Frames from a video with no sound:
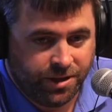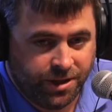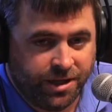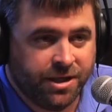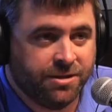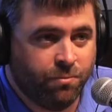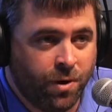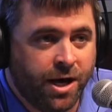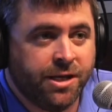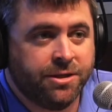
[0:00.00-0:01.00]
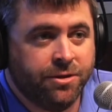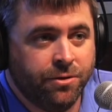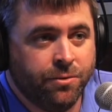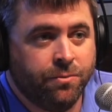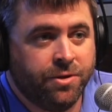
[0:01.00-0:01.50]
it is wise
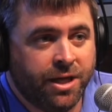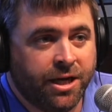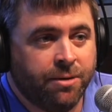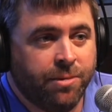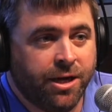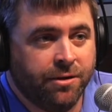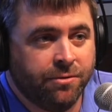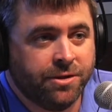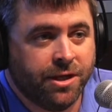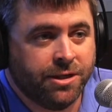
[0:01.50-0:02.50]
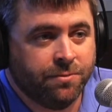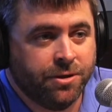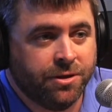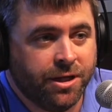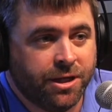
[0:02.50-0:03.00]
to think about those things when
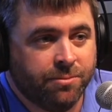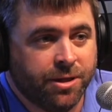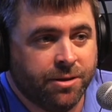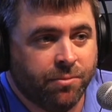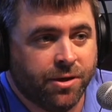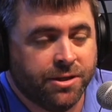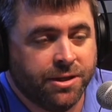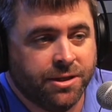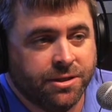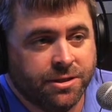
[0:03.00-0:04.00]
you're thinking about the process.